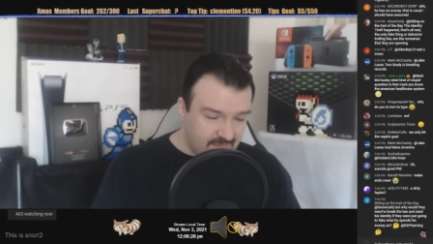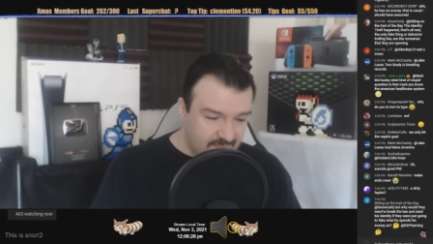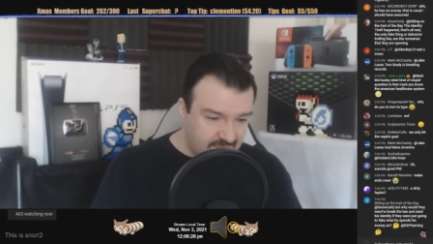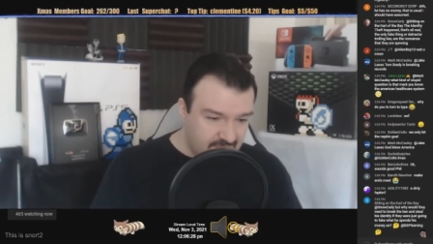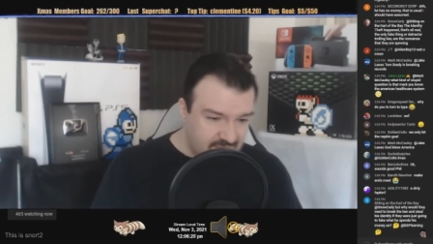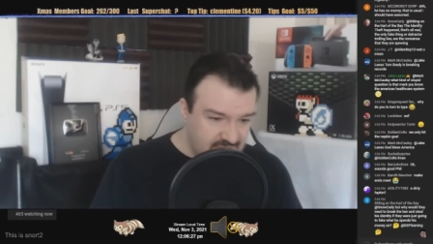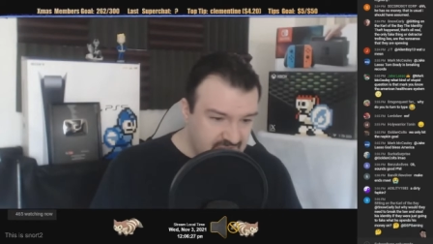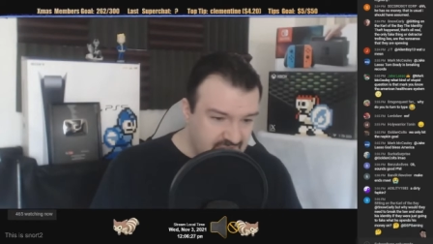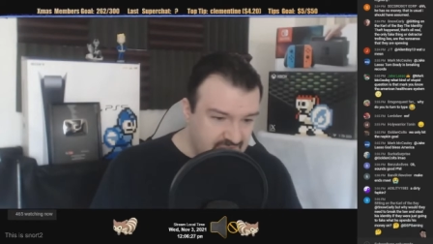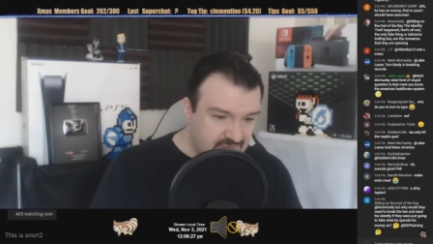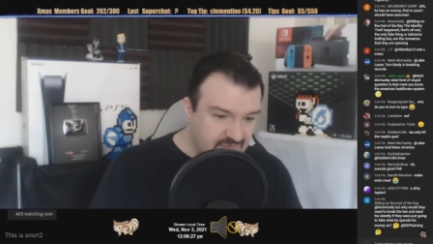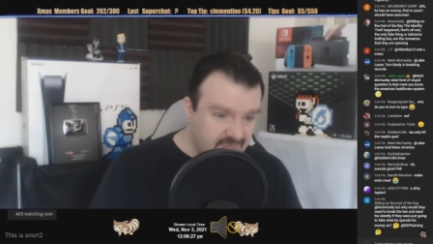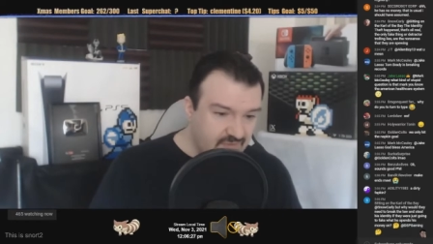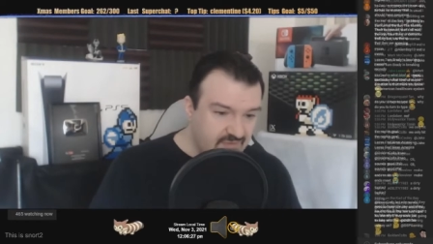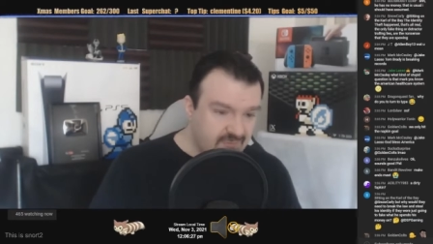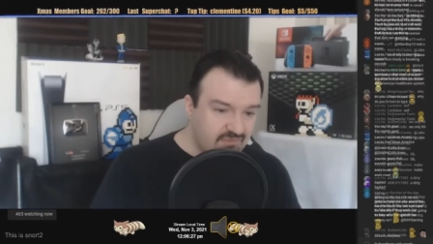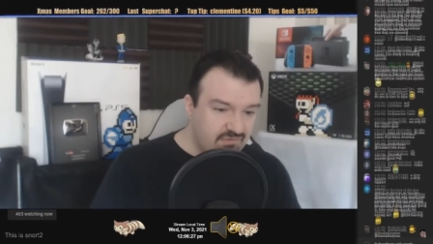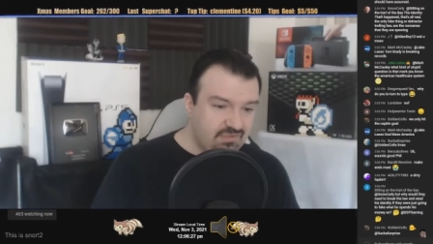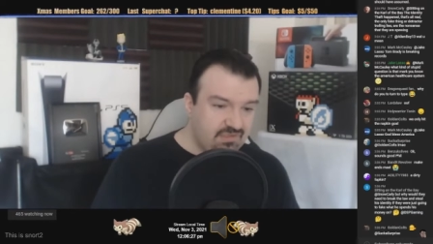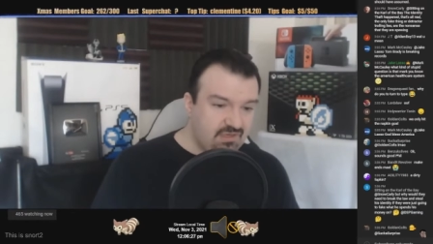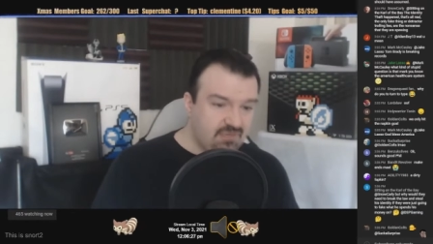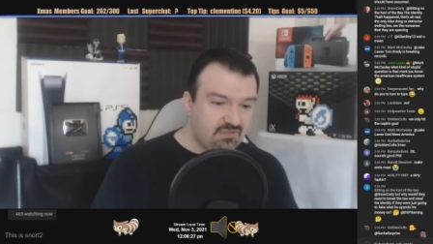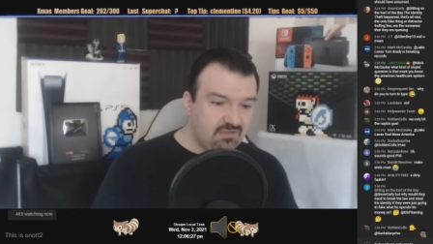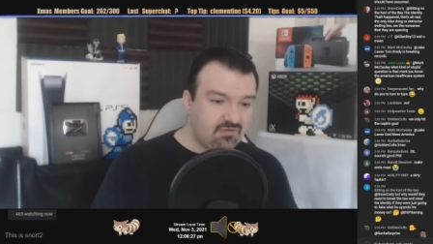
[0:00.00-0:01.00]
Visage is going
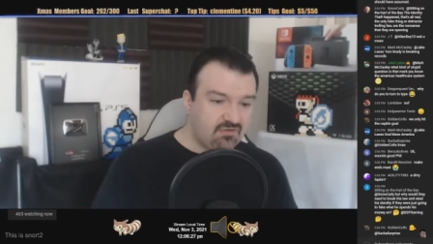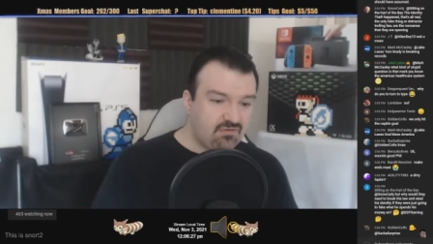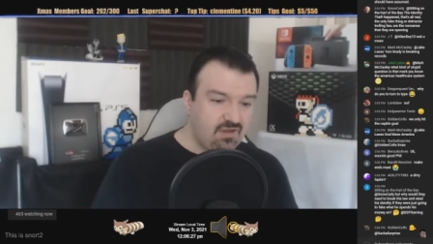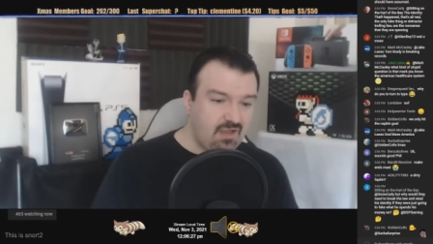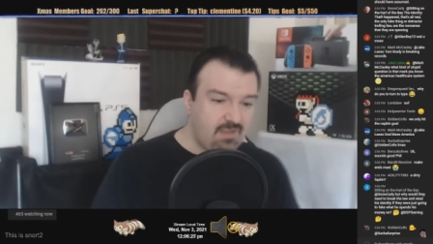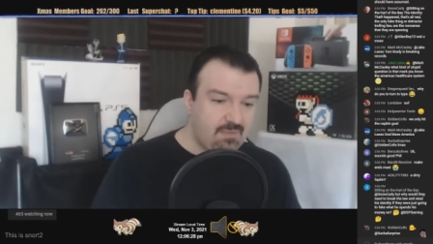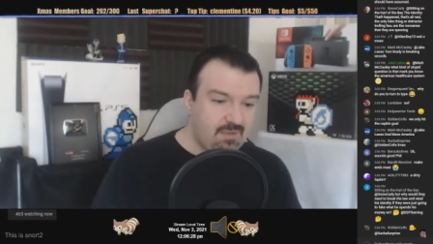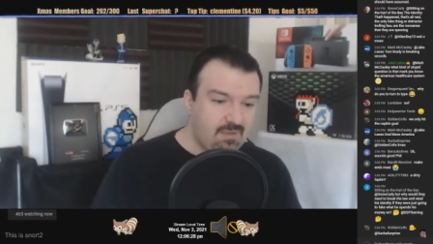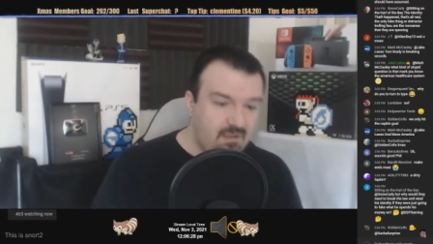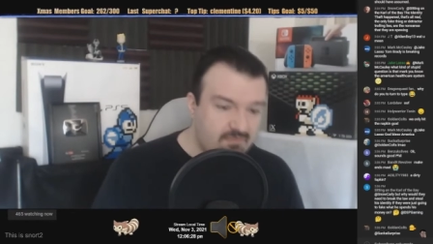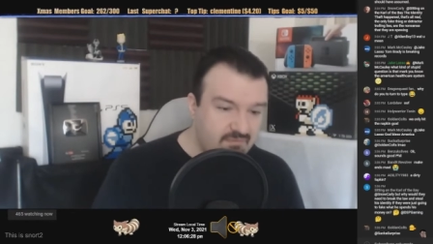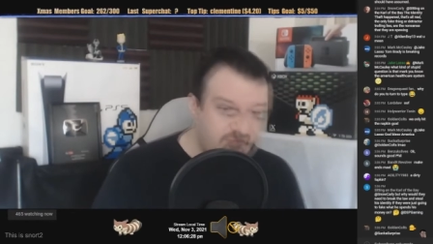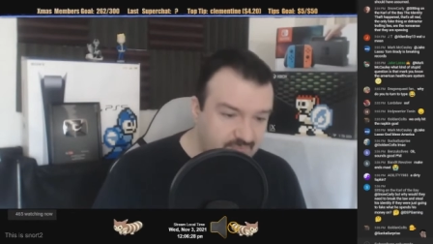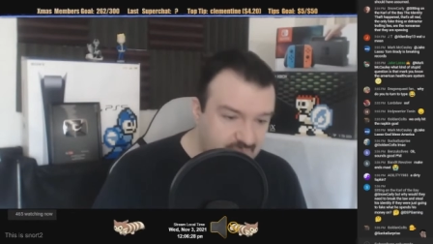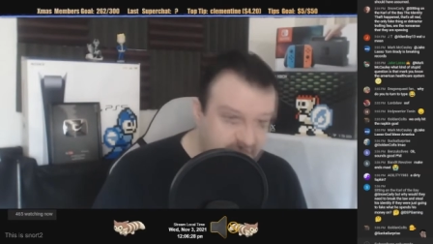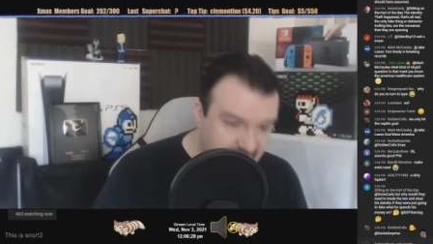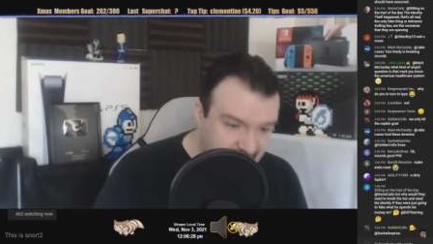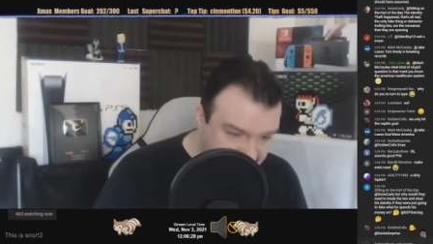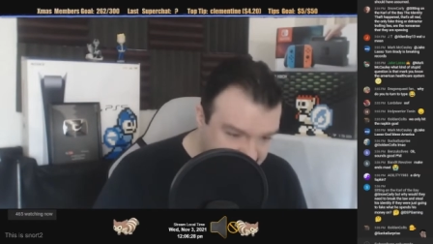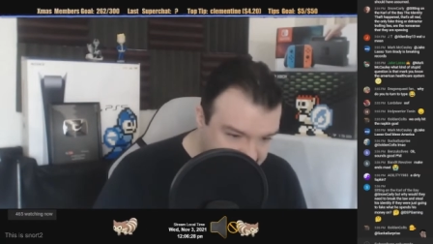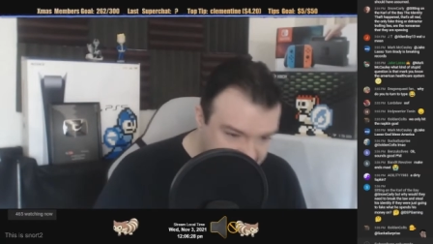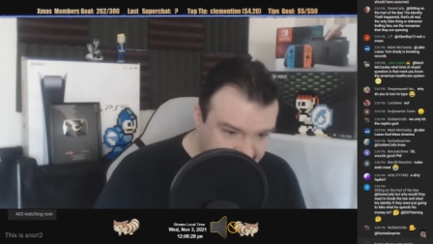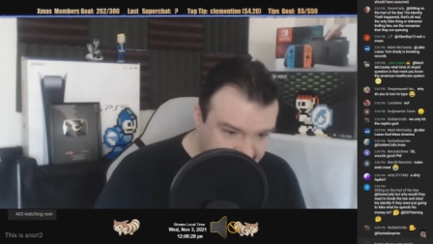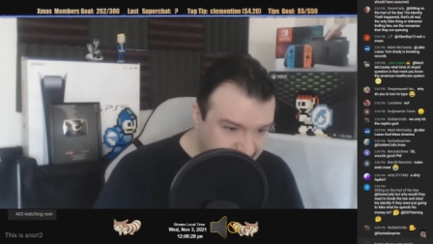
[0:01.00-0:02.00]
to scare the crap out of
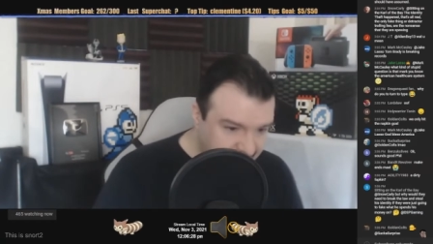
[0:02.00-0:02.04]
me.